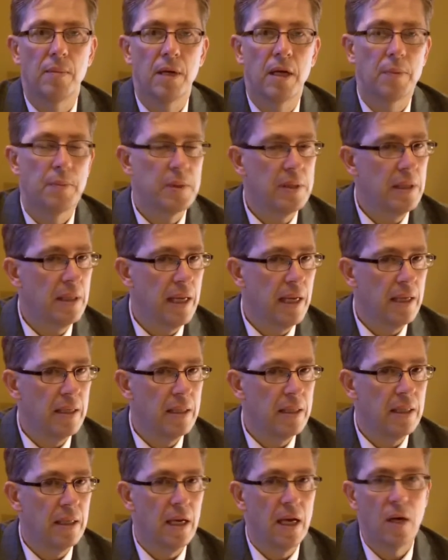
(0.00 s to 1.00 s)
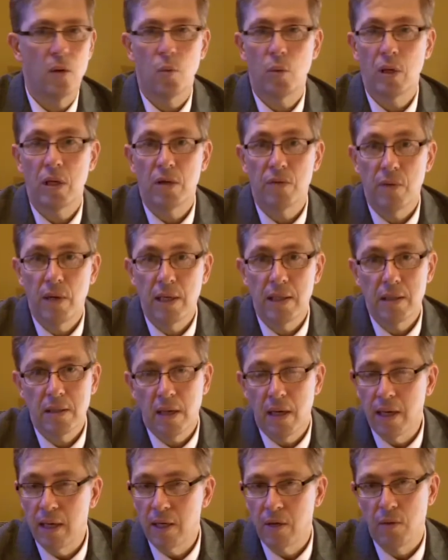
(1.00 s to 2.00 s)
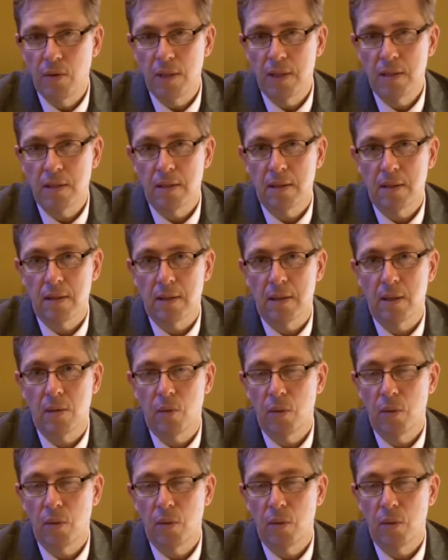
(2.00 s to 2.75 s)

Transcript: Ypsilanti and Willow Run saw increases.